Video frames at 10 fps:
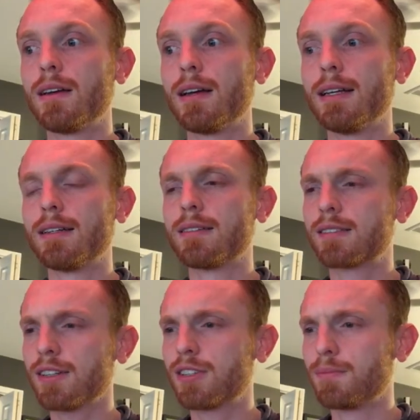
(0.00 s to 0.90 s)
it's
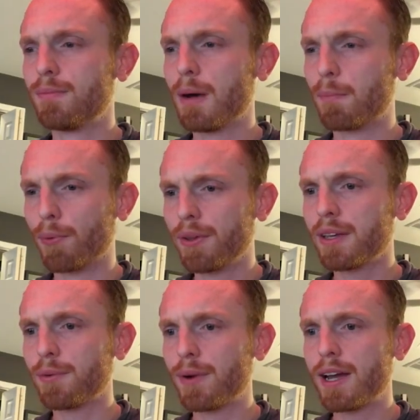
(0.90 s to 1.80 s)
such a
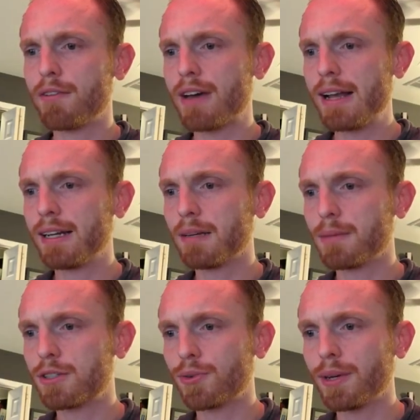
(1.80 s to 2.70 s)
brilliant way of editing
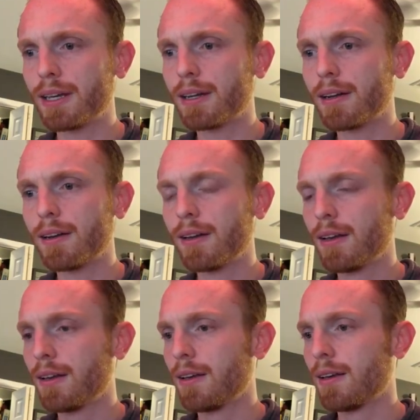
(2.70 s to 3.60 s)
between
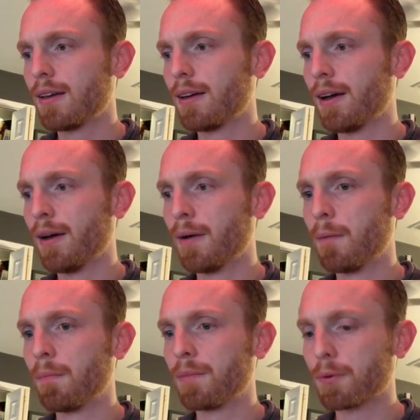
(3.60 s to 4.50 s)

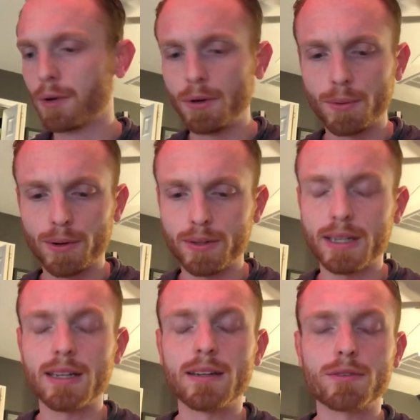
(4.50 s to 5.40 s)
the real world
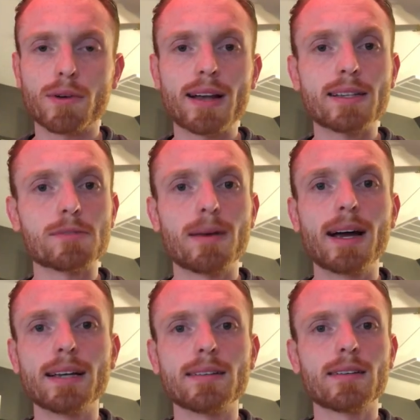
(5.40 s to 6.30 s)
and Riley's
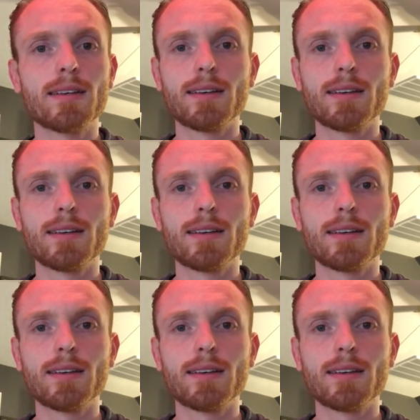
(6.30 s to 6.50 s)
mind,